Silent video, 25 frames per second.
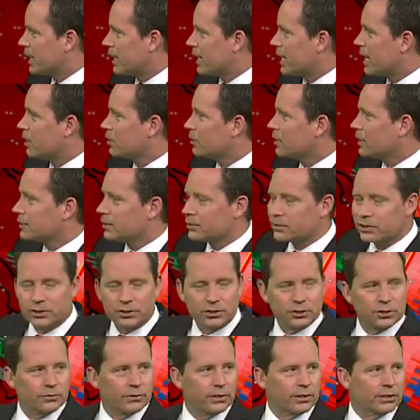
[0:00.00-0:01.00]
uh, how long does the
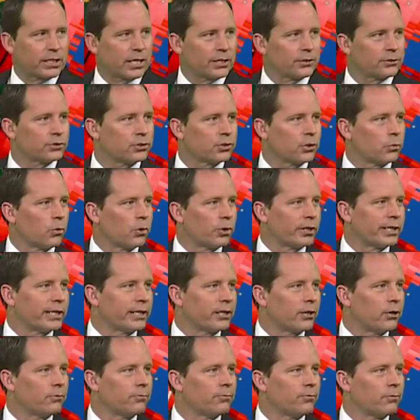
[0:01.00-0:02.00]
severe thunderstorm warning
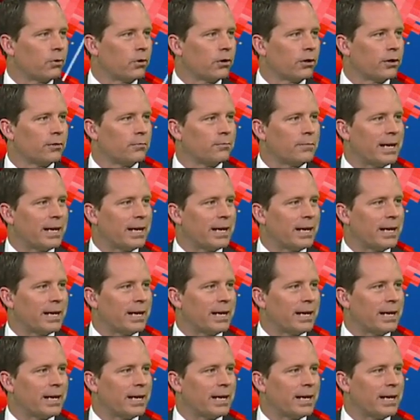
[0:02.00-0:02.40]
go for